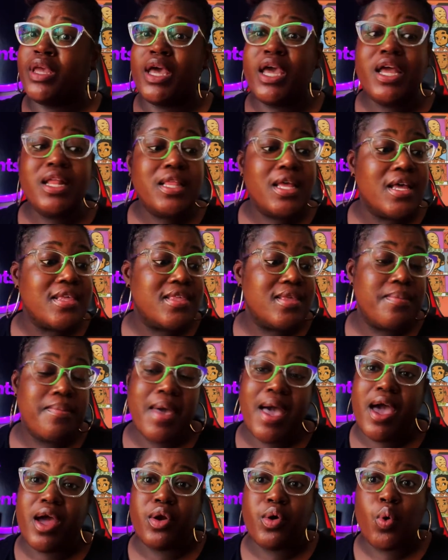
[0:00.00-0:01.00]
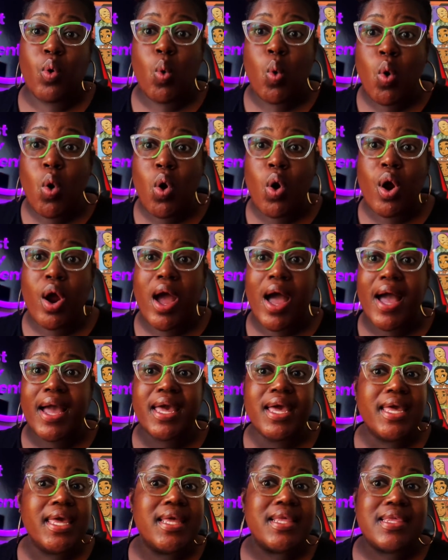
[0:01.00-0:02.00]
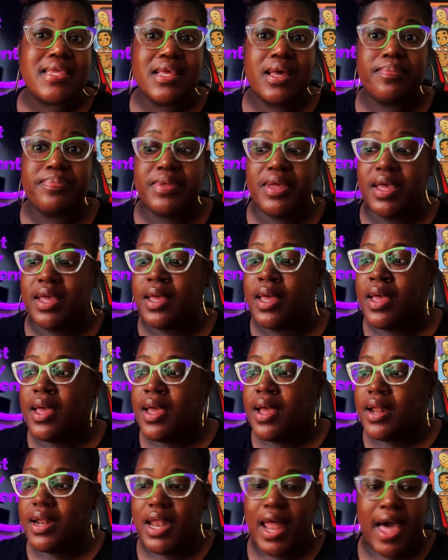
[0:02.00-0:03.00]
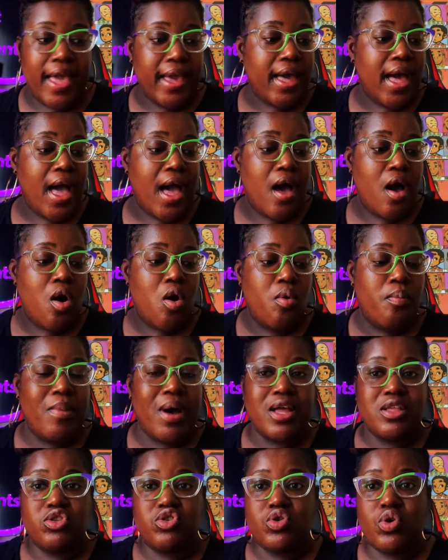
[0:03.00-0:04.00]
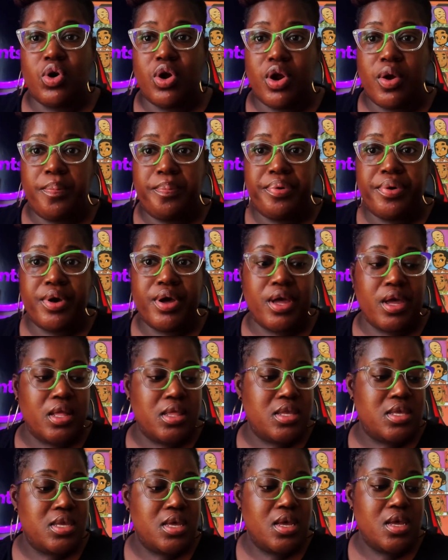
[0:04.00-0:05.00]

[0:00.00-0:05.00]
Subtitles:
It doesn't matter. Or I can get something like how my daughter put